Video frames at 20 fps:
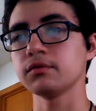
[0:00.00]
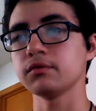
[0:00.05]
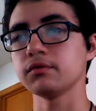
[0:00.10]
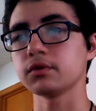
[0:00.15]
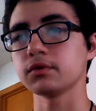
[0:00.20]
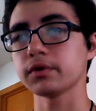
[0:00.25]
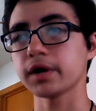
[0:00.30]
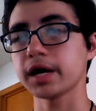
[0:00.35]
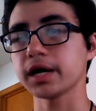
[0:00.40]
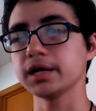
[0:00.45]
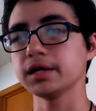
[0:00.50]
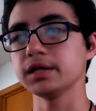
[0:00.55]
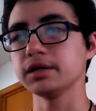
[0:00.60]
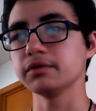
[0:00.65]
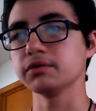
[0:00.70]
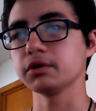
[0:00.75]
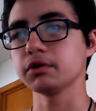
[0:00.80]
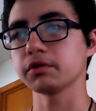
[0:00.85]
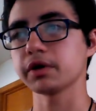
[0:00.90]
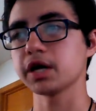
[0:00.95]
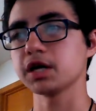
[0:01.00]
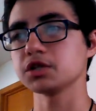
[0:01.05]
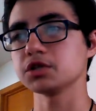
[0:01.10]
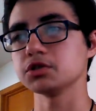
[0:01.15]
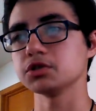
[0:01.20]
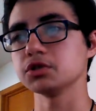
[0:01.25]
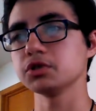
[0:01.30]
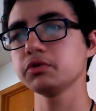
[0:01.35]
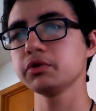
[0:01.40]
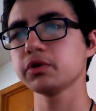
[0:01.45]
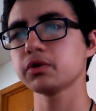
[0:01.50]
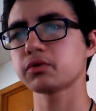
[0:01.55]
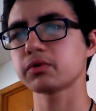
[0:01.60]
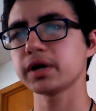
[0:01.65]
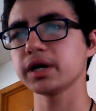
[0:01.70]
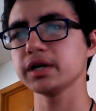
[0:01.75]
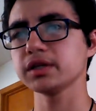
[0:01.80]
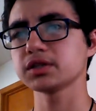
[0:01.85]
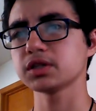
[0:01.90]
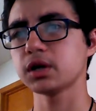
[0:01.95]
variety of locations. Doing the
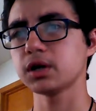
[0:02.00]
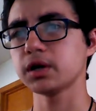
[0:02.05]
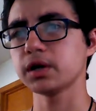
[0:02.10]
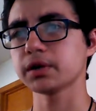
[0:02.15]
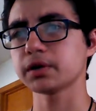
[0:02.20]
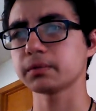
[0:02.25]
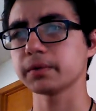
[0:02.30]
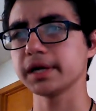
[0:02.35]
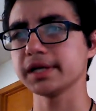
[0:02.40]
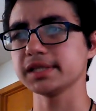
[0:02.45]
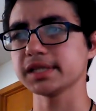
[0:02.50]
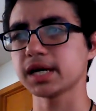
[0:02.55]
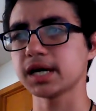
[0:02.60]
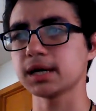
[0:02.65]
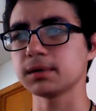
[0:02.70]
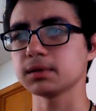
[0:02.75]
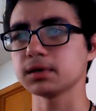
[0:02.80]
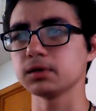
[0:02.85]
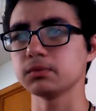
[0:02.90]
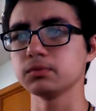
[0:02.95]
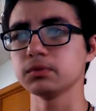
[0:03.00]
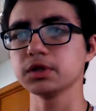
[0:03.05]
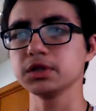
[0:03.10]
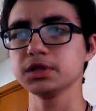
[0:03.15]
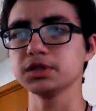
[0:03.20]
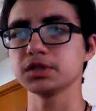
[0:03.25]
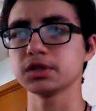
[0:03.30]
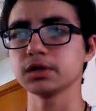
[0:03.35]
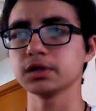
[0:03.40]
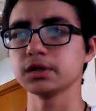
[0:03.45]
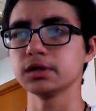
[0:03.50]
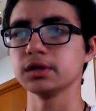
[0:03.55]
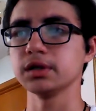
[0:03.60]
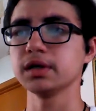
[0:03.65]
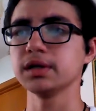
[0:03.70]
right taunt at the right time can really turn